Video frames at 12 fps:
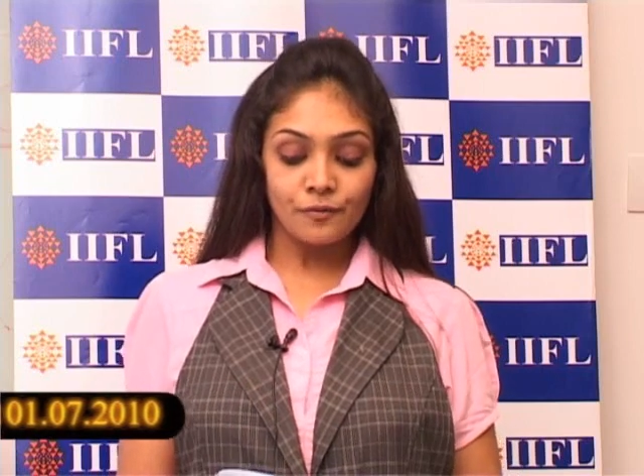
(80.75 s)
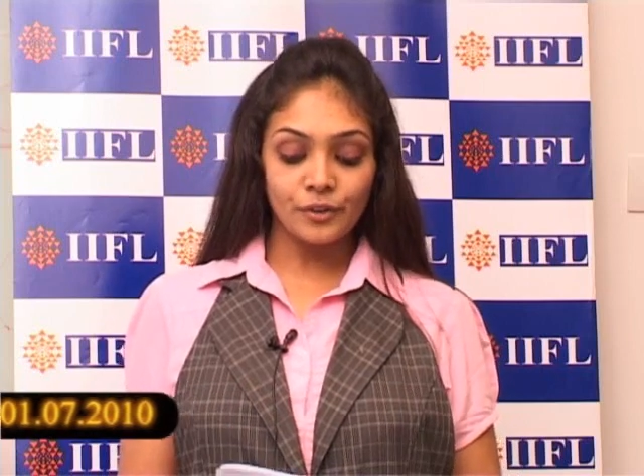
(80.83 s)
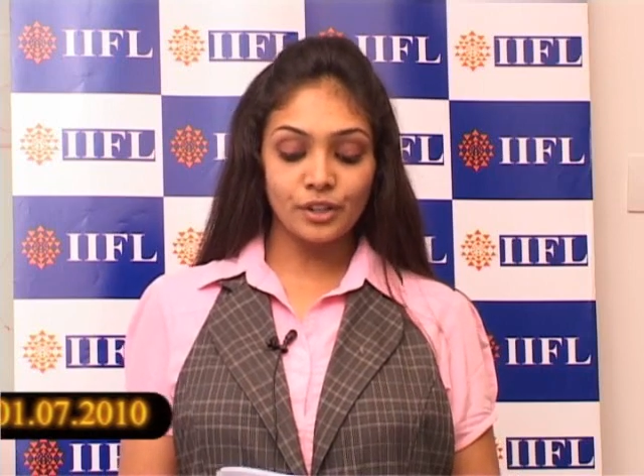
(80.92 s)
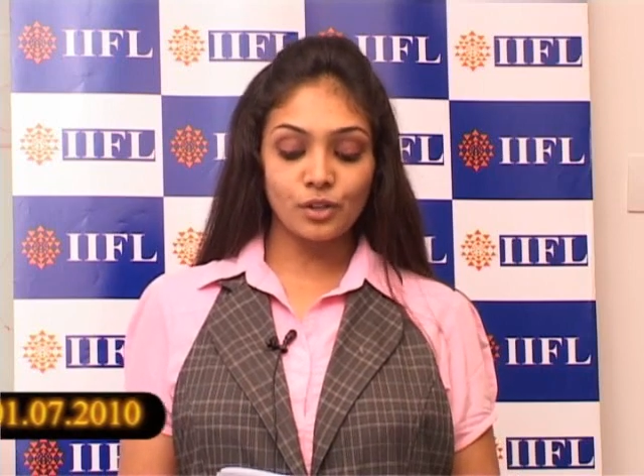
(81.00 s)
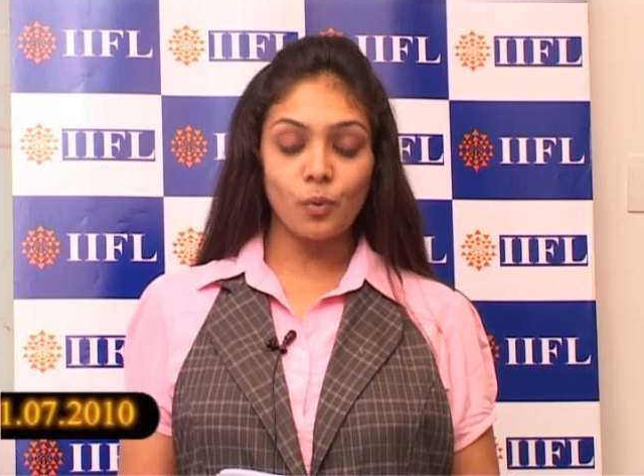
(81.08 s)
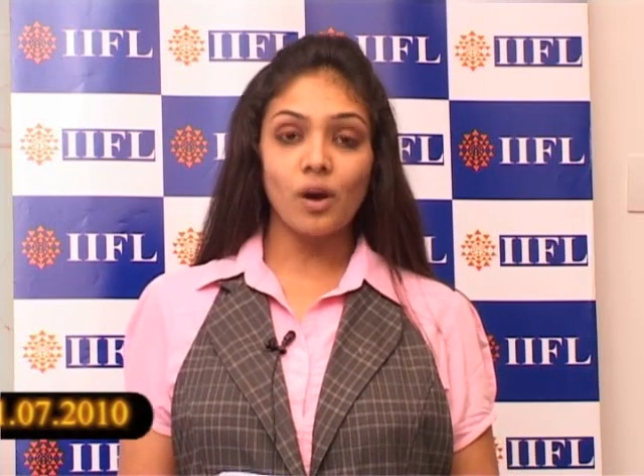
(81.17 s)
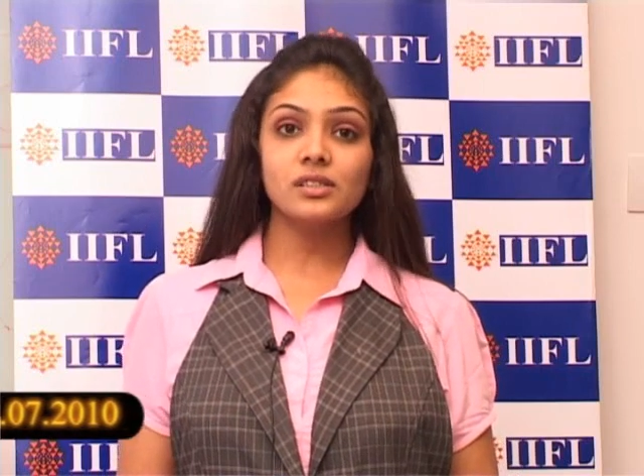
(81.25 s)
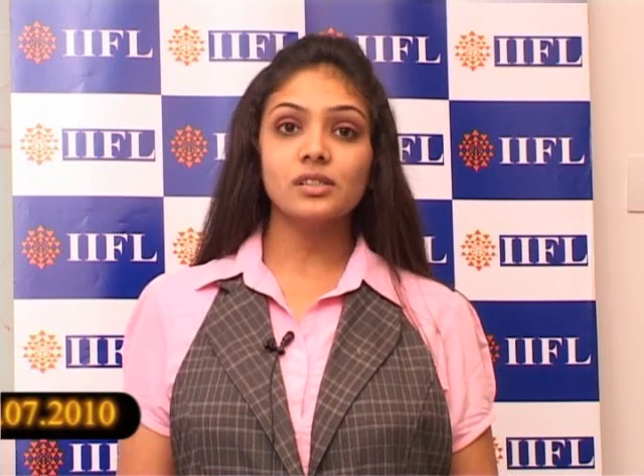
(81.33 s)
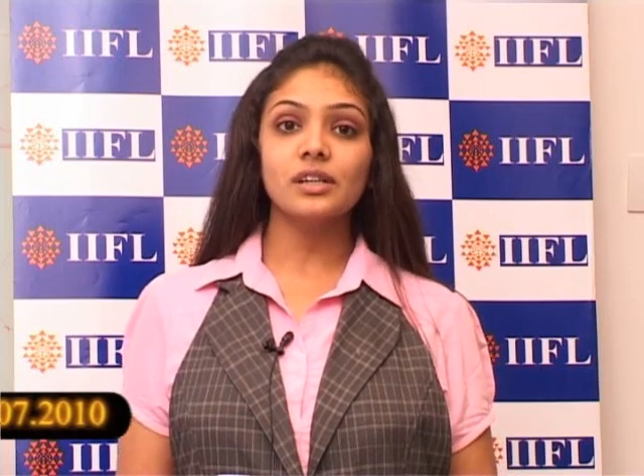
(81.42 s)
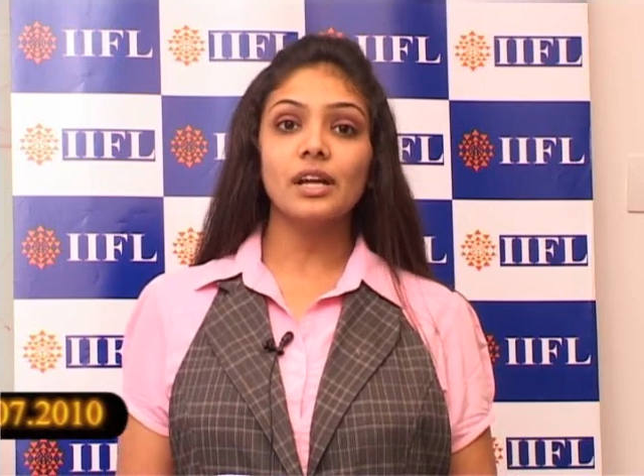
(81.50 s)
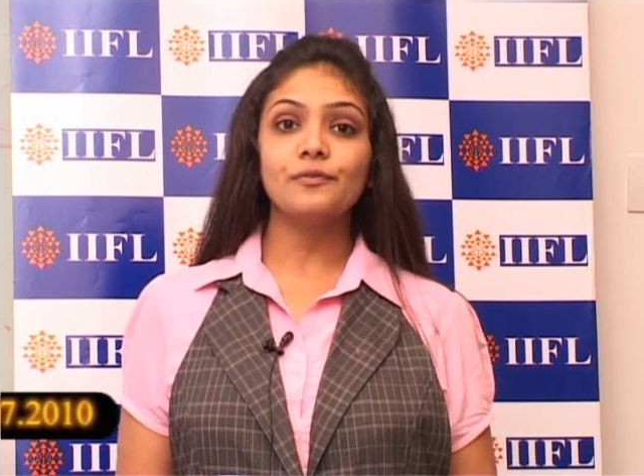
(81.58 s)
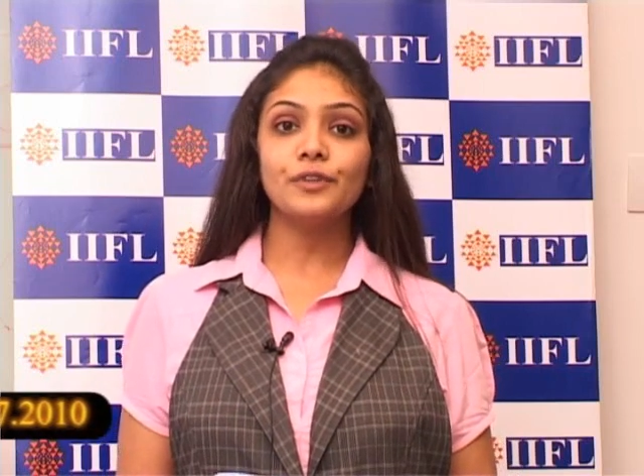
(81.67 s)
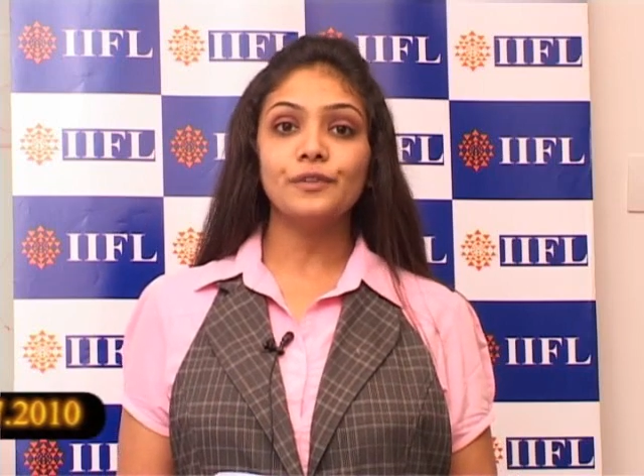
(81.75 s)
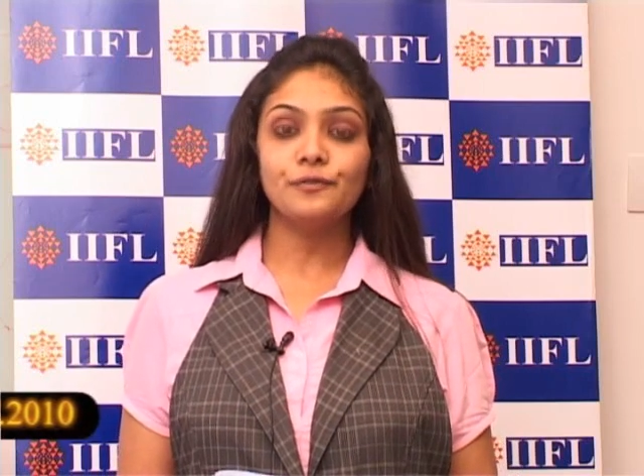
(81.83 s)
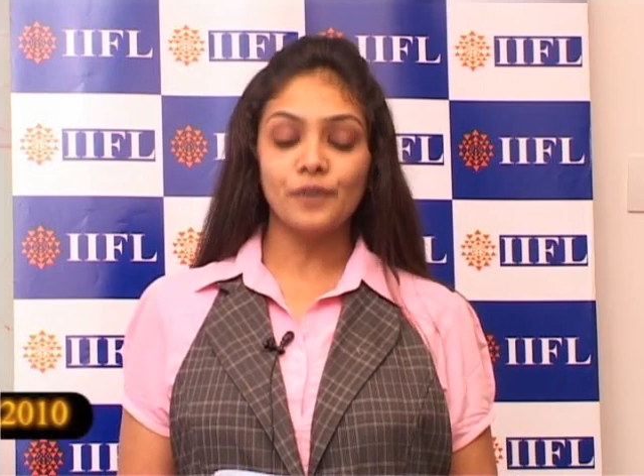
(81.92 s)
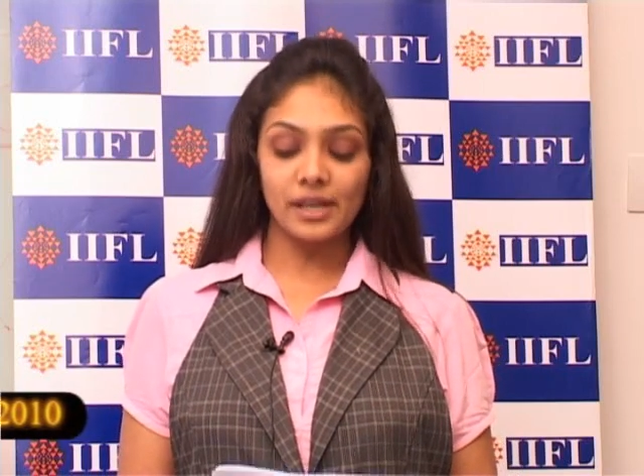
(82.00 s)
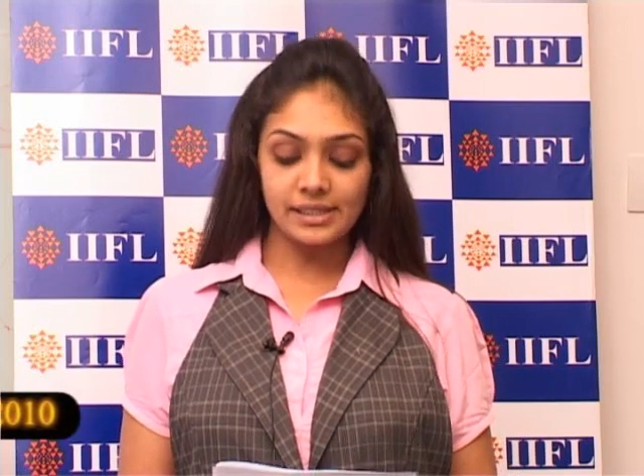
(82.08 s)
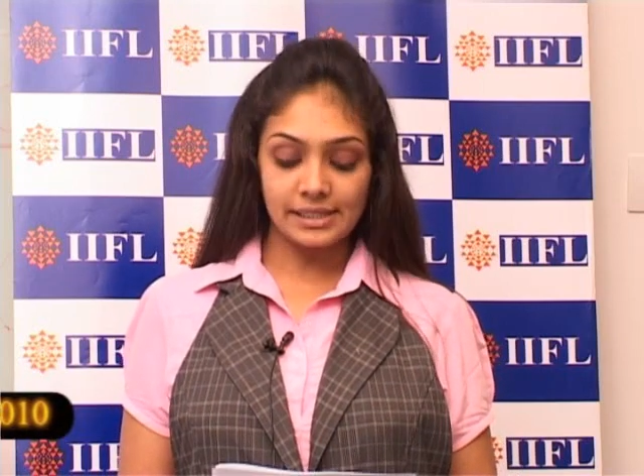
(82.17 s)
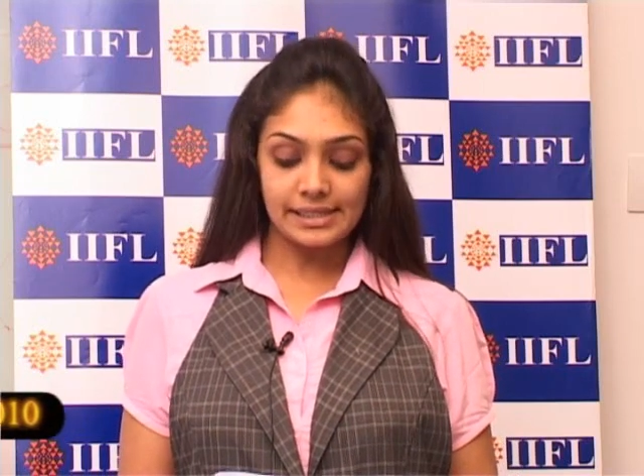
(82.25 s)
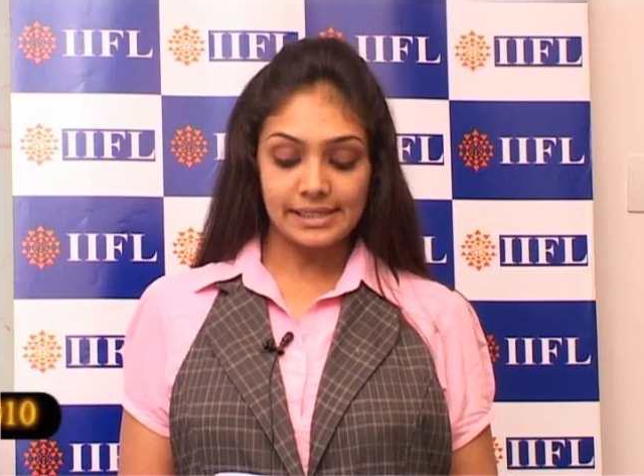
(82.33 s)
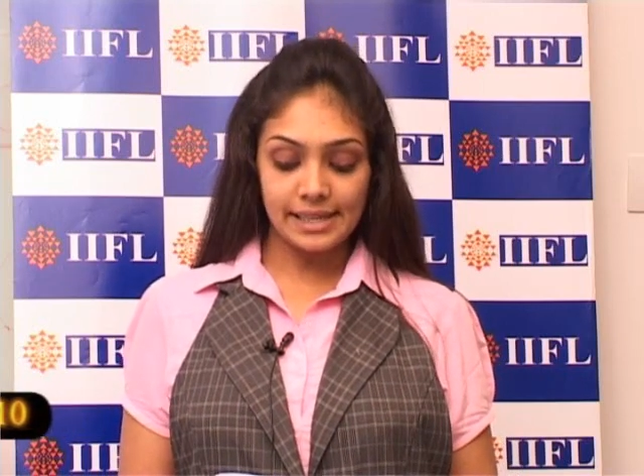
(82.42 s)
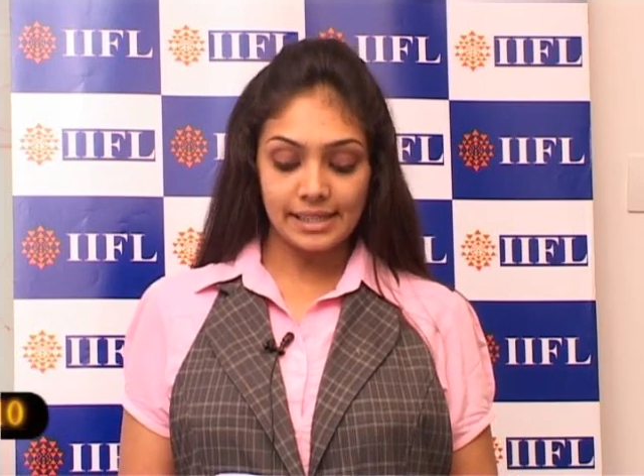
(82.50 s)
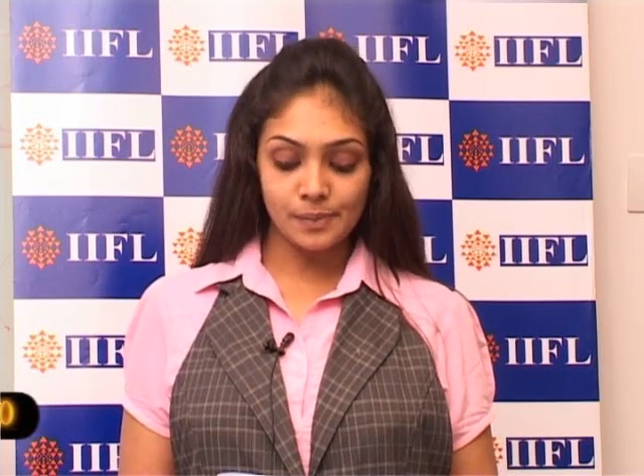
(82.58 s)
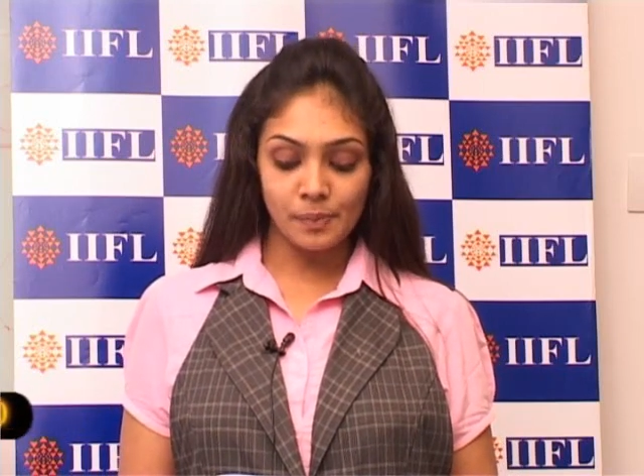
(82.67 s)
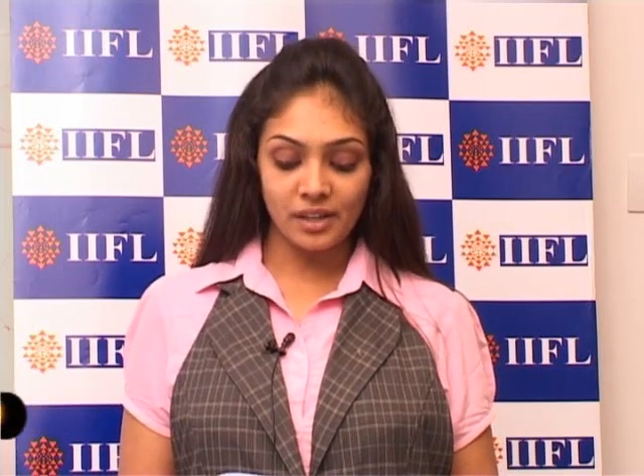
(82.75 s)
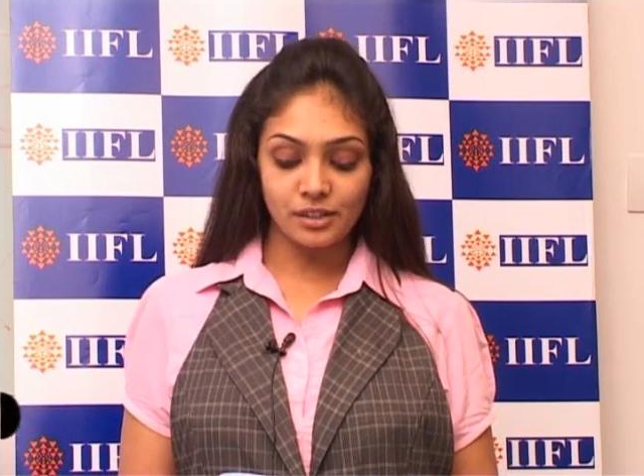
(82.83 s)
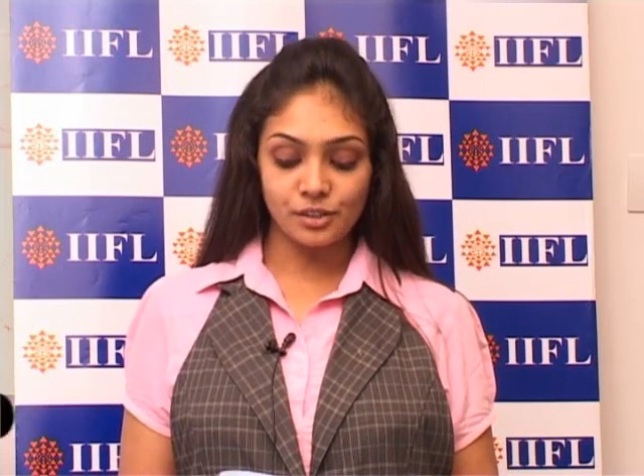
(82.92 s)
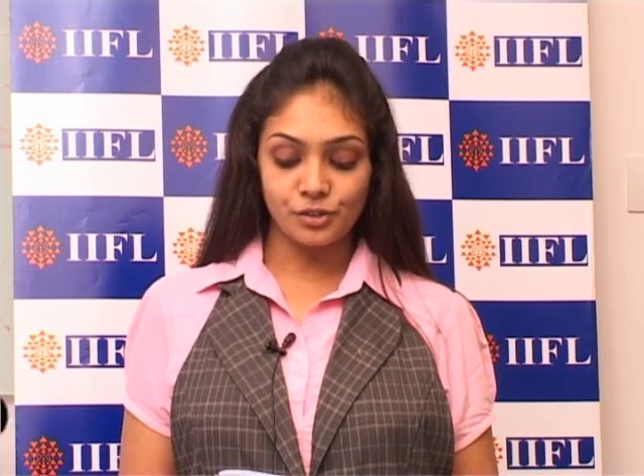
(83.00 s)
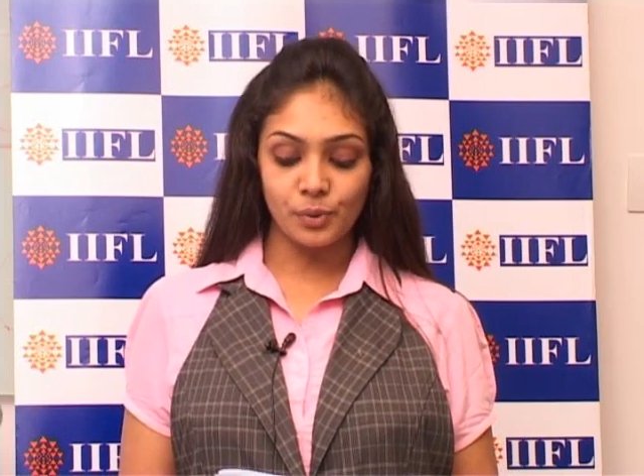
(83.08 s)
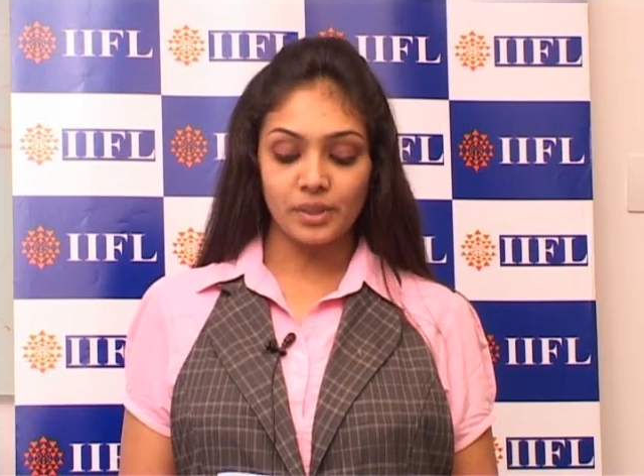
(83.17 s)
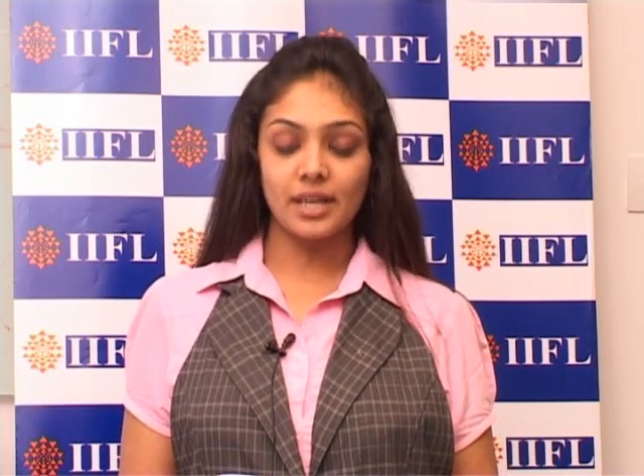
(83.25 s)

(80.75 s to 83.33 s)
For the quarter and for the first 6 months too,